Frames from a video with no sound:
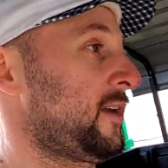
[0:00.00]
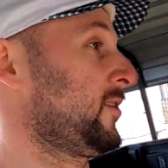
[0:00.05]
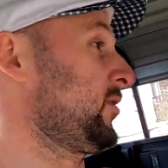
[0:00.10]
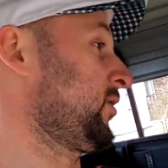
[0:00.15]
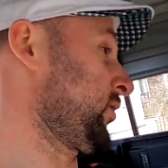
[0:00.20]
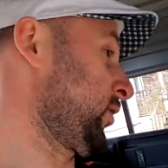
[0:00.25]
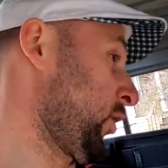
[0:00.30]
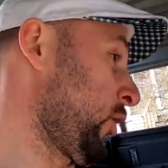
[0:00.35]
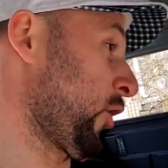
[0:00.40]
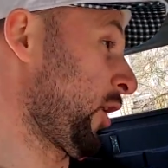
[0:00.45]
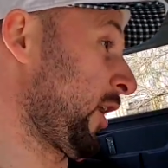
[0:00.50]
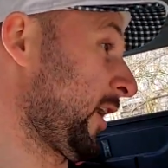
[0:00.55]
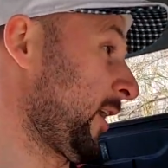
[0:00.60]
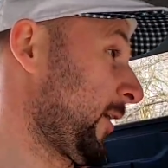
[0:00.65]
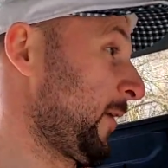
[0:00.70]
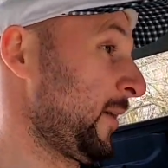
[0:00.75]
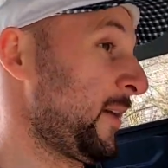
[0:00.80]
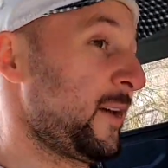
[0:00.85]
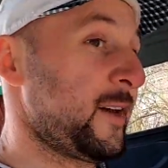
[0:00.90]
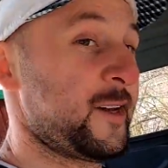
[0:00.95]
sorry.
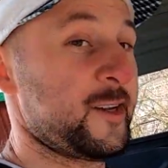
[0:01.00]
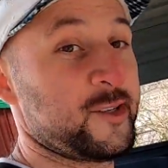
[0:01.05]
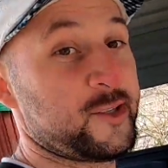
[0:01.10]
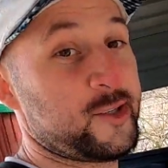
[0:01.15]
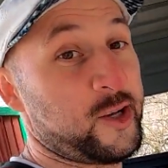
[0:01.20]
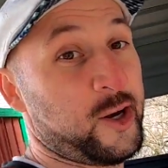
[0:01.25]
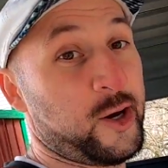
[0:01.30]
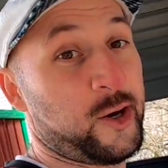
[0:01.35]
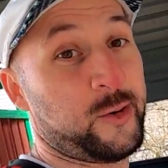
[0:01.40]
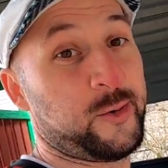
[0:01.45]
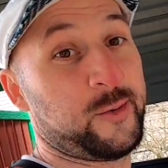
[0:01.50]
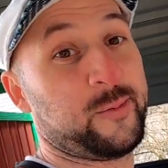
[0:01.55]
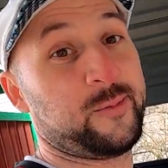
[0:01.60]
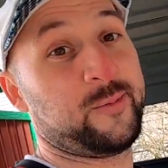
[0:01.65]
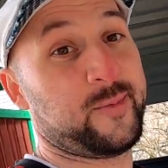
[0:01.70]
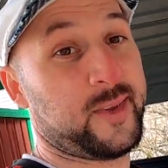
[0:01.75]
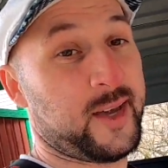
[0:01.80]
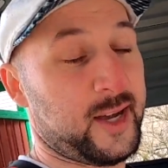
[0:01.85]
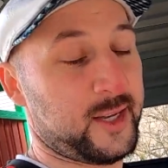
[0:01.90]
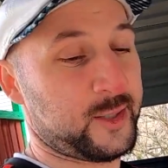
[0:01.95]
So
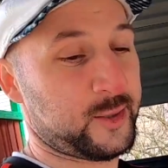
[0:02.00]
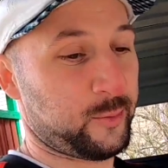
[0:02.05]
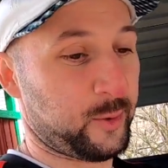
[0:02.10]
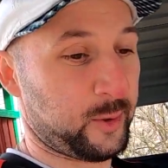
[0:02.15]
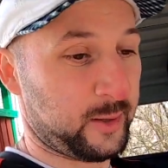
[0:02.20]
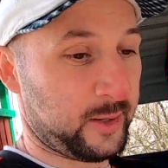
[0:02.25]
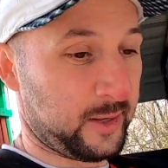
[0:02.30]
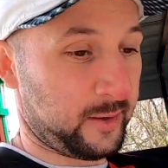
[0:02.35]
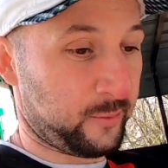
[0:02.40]
that's why